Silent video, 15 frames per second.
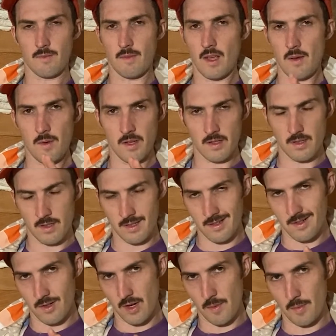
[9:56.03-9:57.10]
Maybe it's
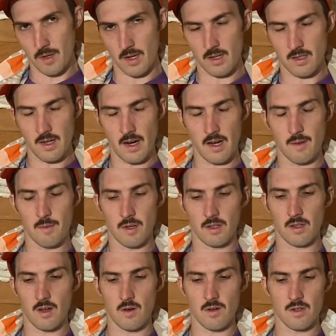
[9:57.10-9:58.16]
creeping a tiny bit
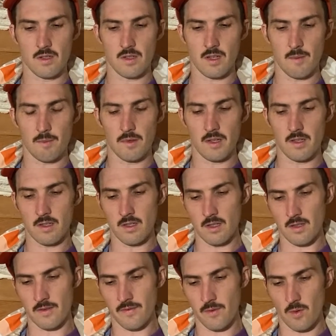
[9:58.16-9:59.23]
lower in some
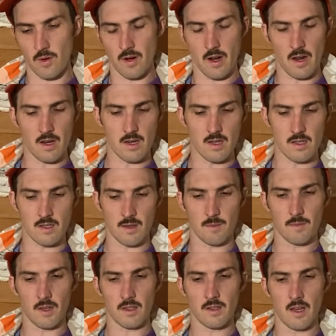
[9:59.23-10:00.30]
places, 490,
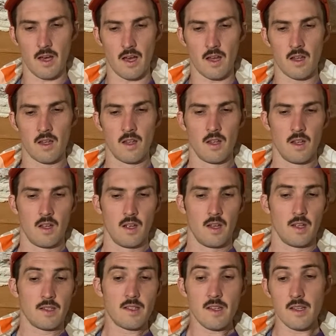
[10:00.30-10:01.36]
something like that.
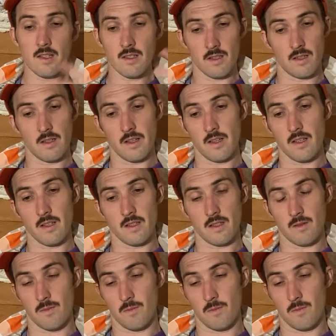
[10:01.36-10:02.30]
Diesel is